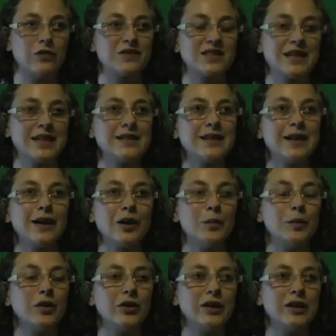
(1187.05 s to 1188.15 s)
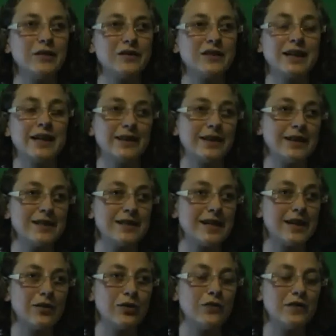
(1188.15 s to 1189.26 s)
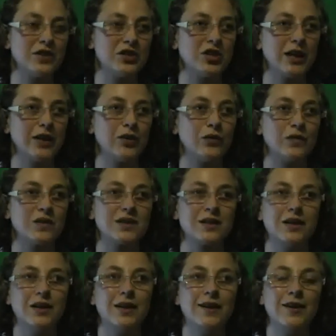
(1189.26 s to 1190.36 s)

of standing up long enough to get things down off the shelves